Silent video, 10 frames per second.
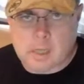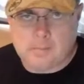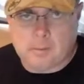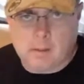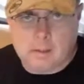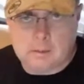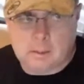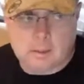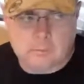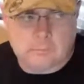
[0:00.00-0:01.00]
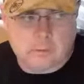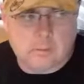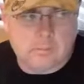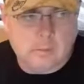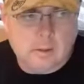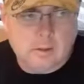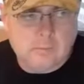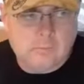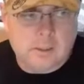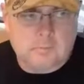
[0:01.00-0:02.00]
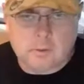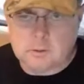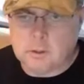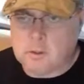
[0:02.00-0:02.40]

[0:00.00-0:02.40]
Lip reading: copyright thing from Facebook.